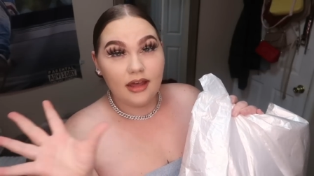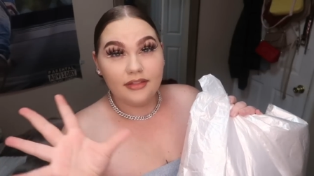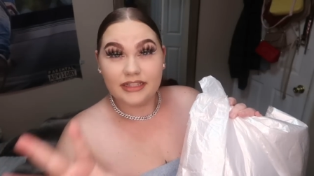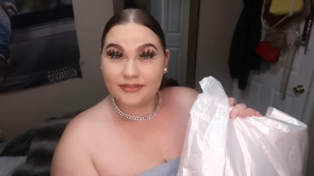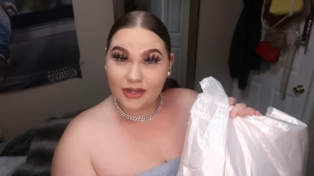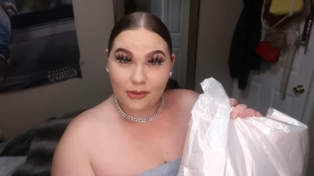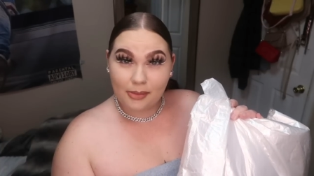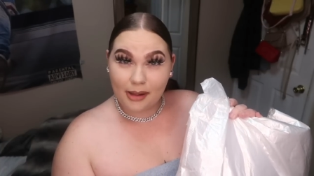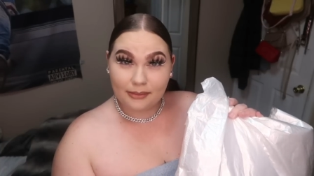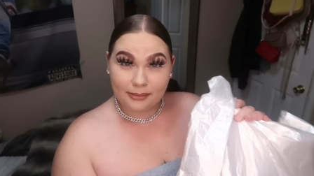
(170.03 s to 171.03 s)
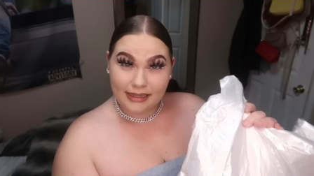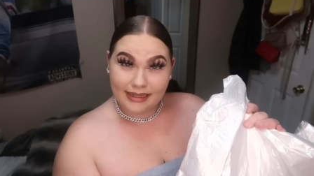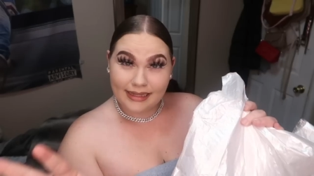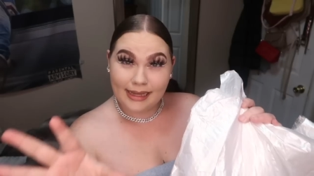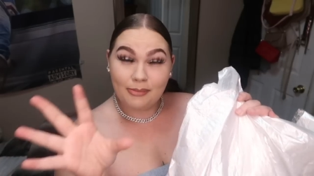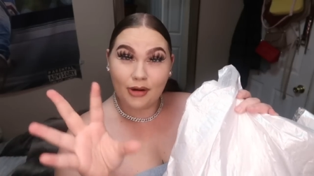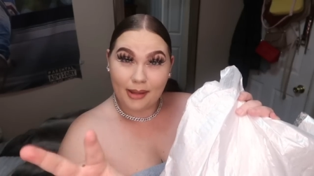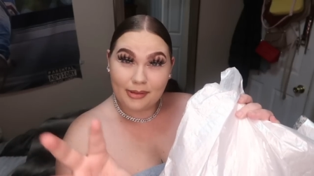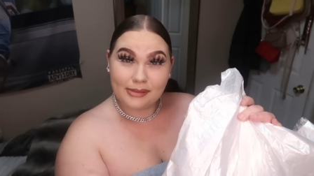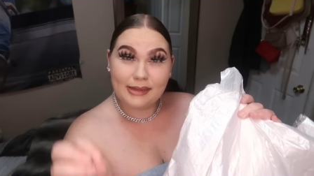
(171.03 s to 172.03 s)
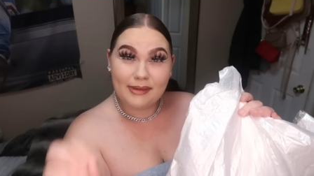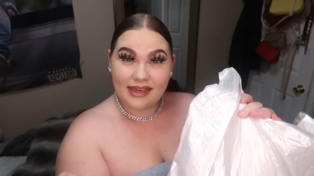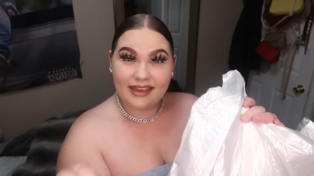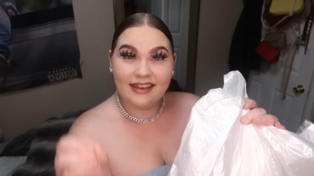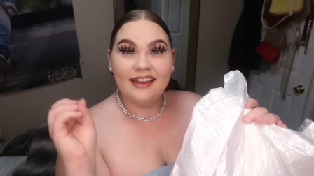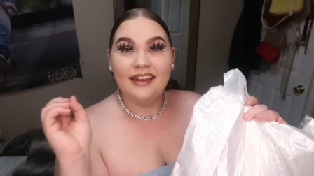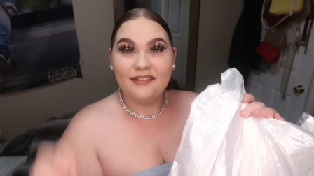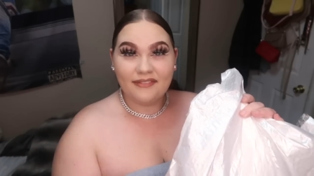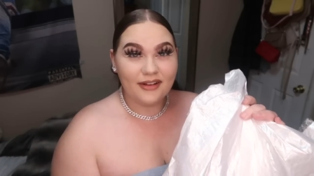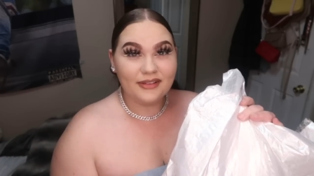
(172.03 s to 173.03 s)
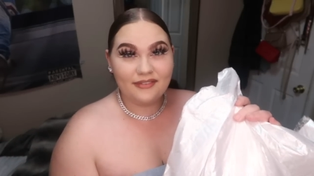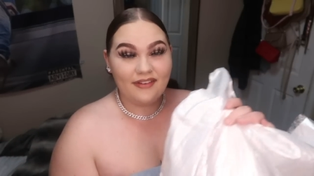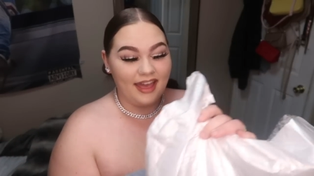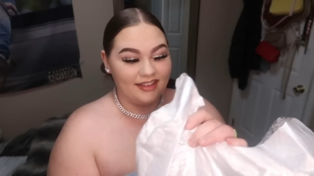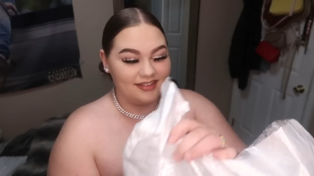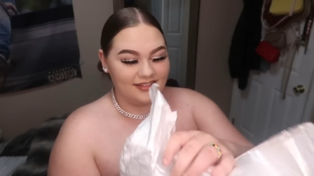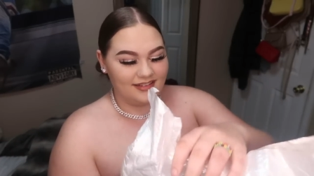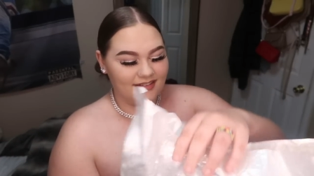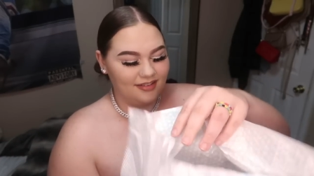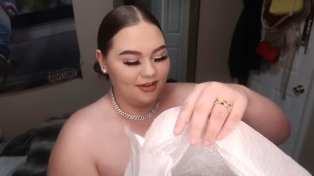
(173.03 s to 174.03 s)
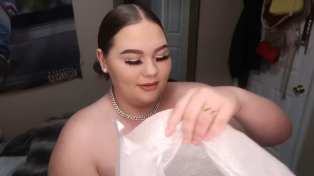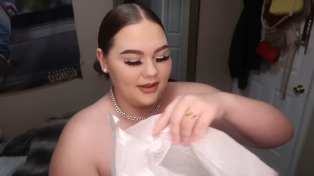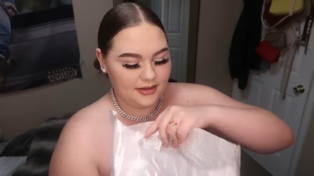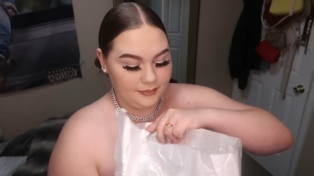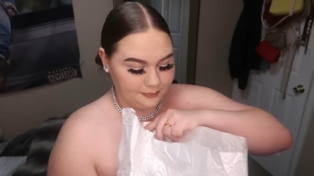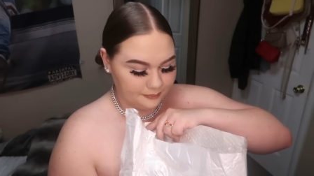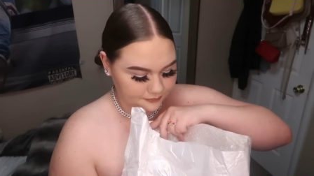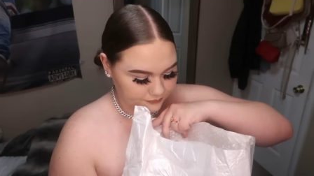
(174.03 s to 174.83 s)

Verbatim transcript: this video will probably be probably be fairly fast. So um,